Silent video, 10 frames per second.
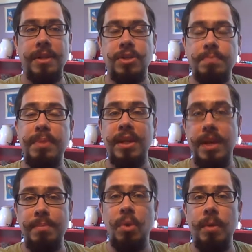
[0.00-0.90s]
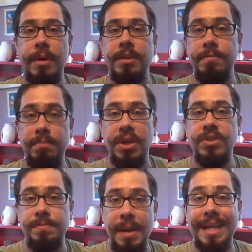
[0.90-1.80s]
just build up a whole
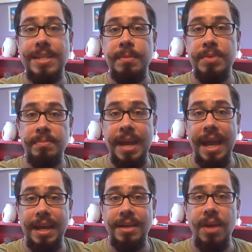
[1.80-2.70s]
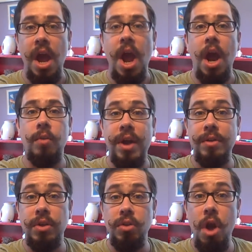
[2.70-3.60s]
bunch of pent-up demand
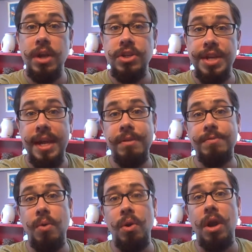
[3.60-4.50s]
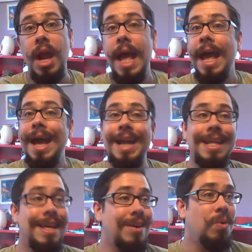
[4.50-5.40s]
around a launch date for an
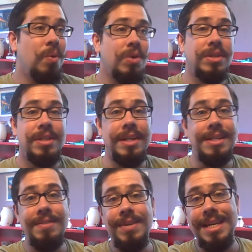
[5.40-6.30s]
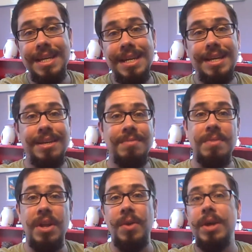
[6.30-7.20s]
e-course, a DVD.
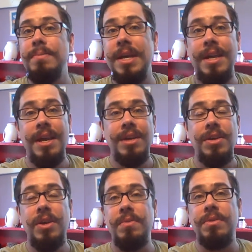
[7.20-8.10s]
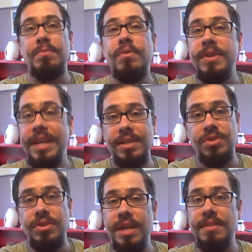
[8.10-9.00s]
It could be, the movie
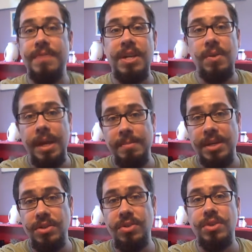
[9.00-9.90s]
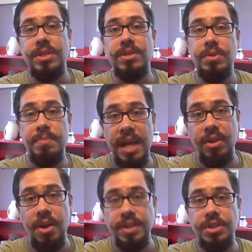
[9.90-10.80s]
industry and the video game industries do big
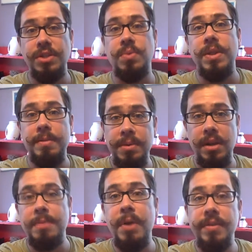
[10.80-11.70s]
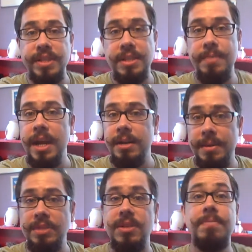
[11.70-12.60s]
launches where they build up all this demand
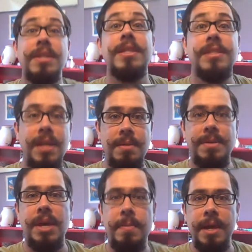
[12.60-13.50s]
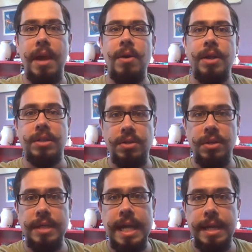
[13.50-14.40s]
about something that's going to be coming out on a
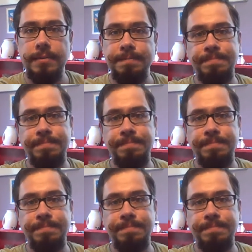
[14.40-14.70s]
certain date.